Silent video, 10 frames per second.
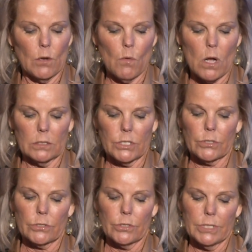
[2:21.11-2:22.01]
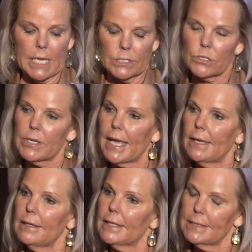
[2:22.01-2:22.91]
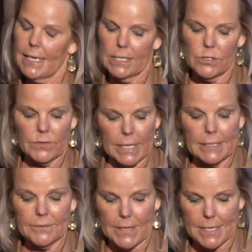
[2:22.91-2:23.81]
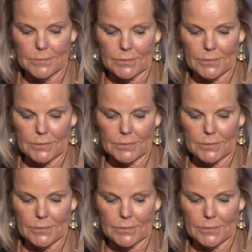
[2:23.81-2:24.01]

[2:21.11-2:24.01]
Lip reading: Walter yesterday at the age of 95.